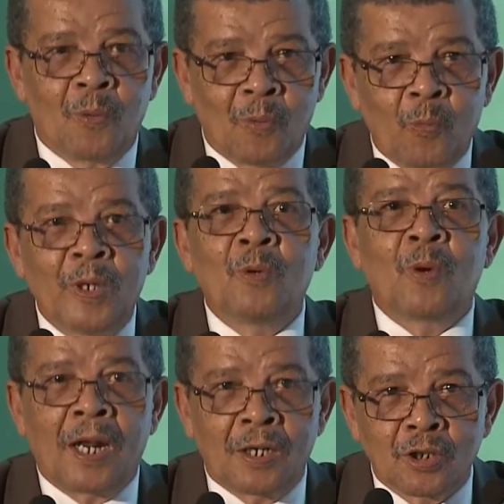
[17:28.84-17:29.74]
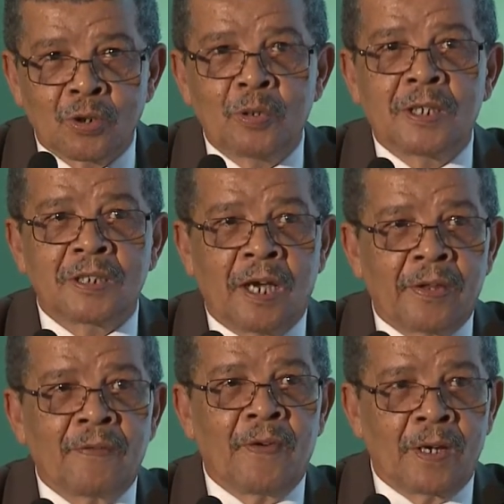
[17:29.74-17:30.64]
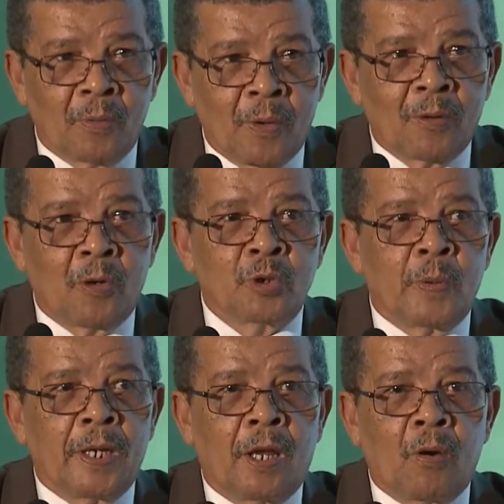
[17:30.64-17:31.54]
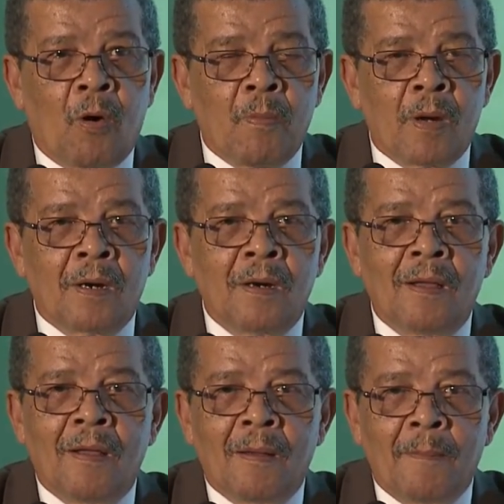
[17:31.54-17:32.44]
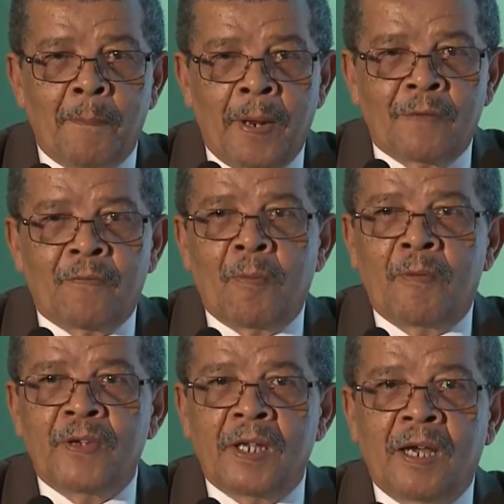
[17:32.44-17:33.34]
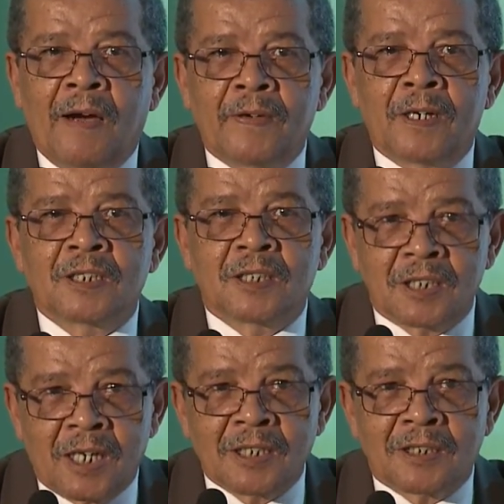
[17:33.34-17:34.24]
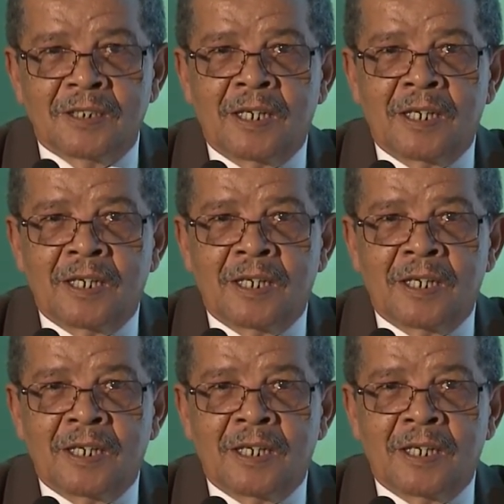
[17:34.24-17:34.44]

We understood each other very well because we had a common platform of e-governance discussions.